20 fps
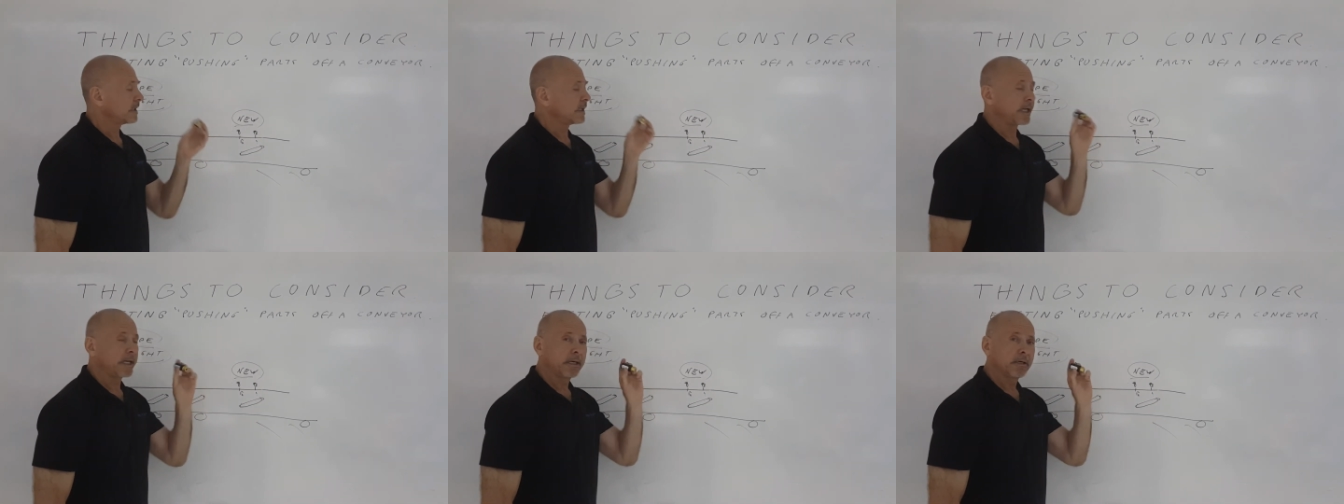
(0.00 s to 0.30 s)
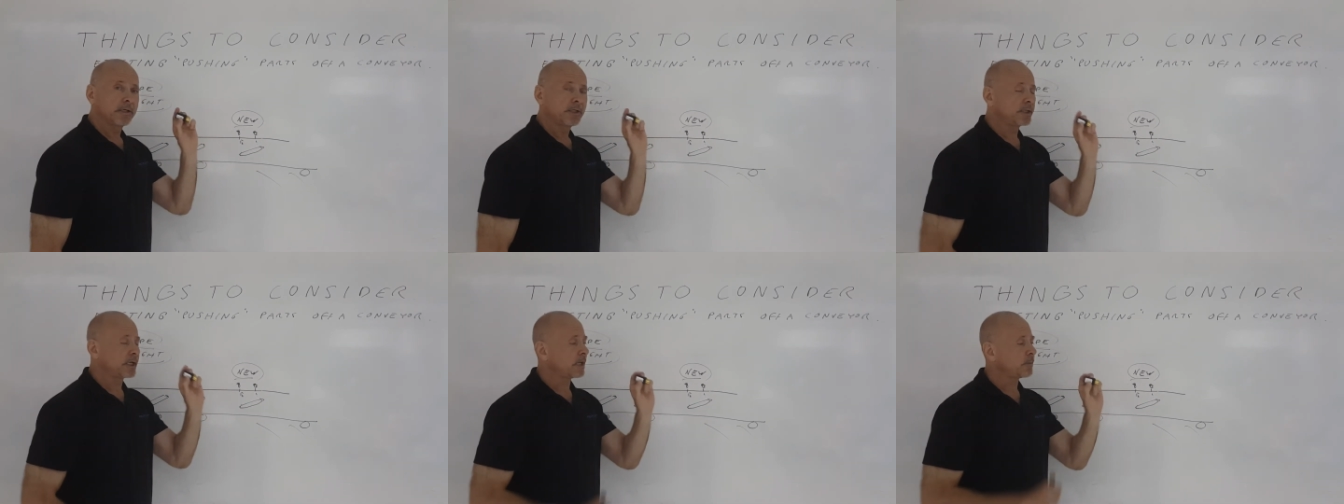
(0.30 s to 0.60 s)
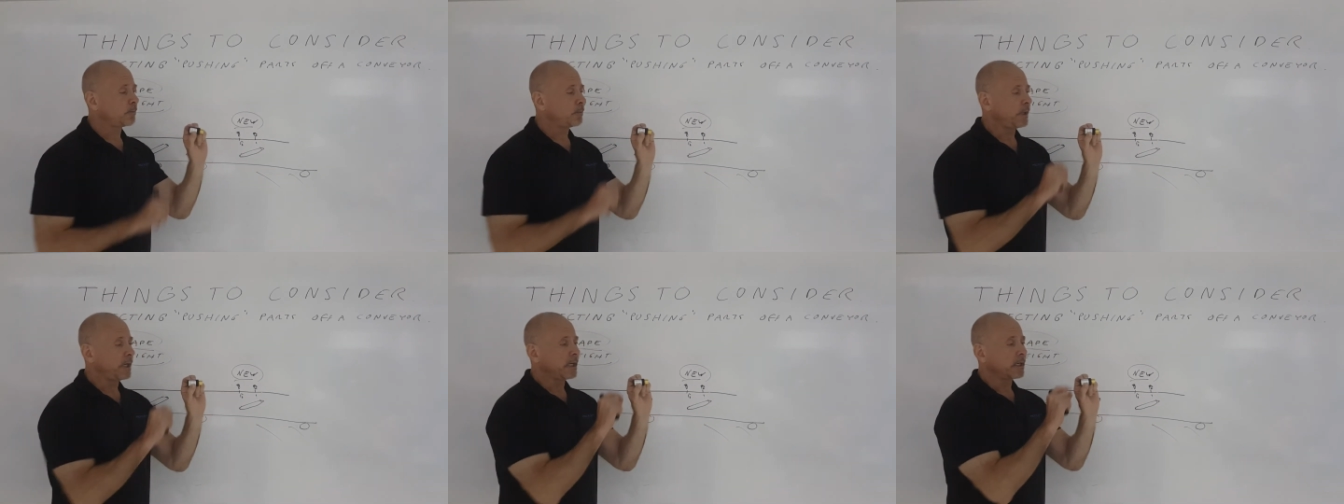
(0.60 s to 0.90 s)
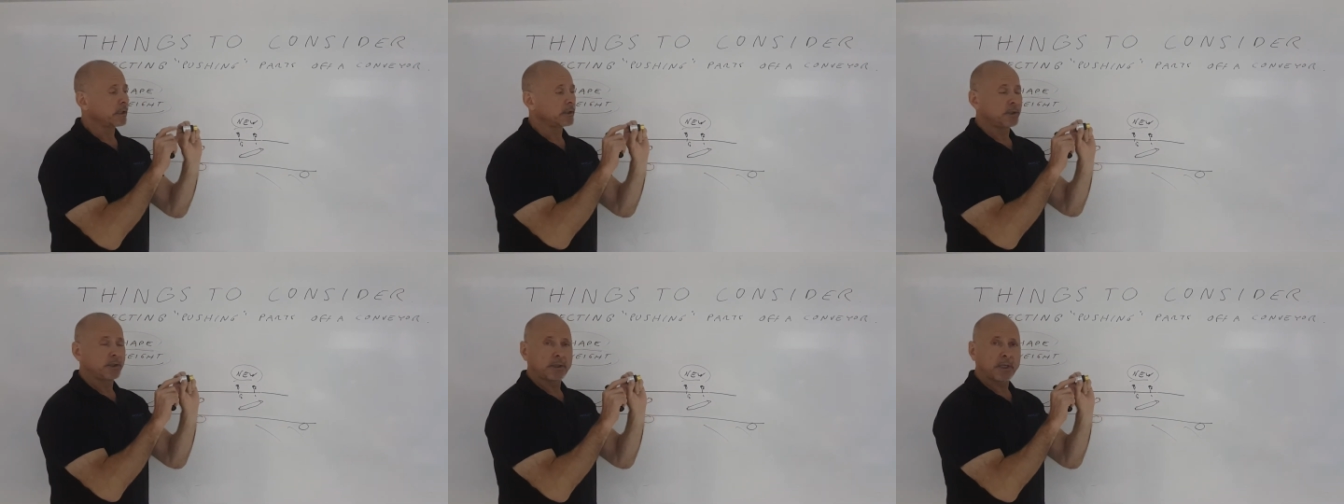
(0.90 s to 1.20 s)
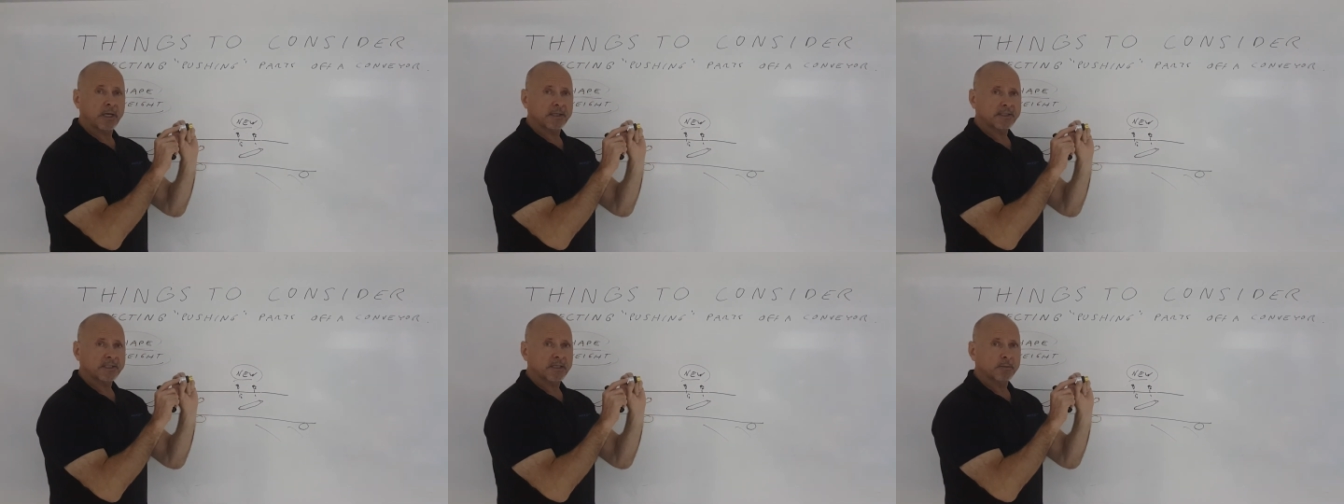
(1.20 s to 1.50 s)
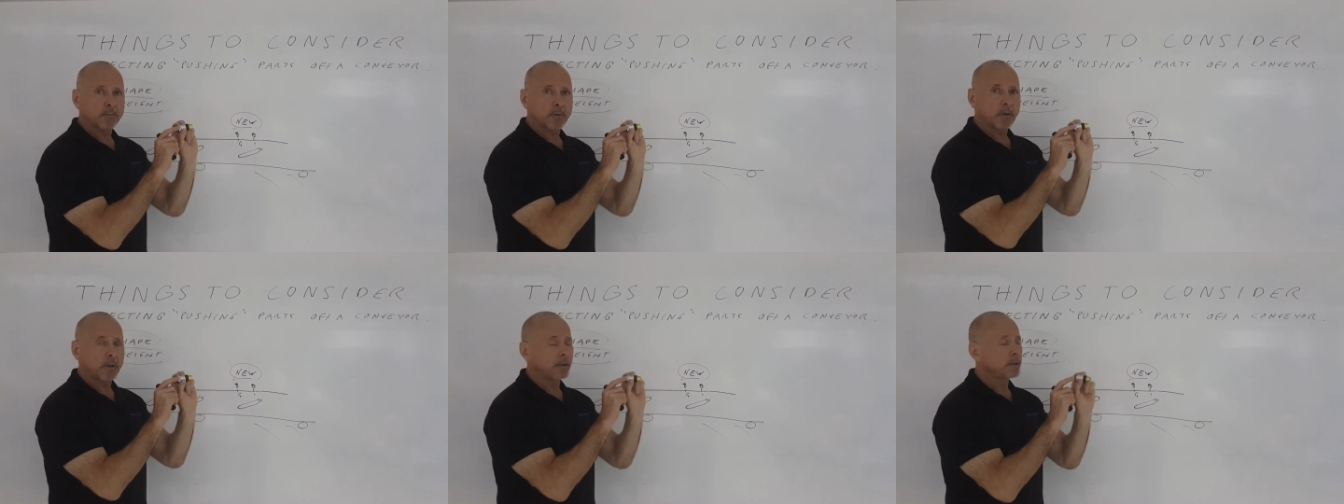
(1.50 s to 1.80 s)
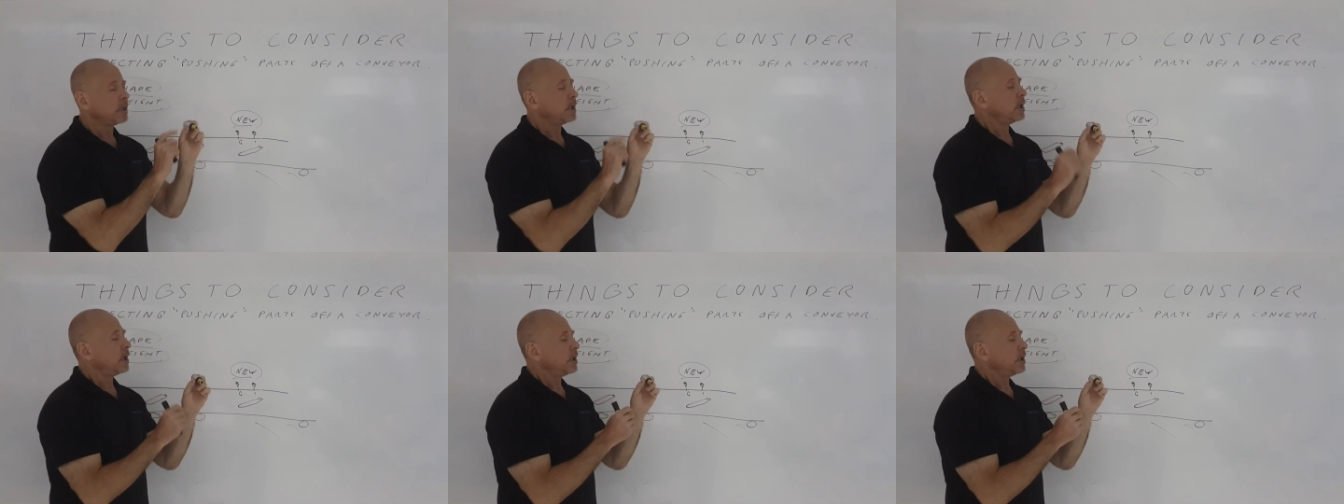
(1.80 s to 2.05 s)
the air jet being adjustable,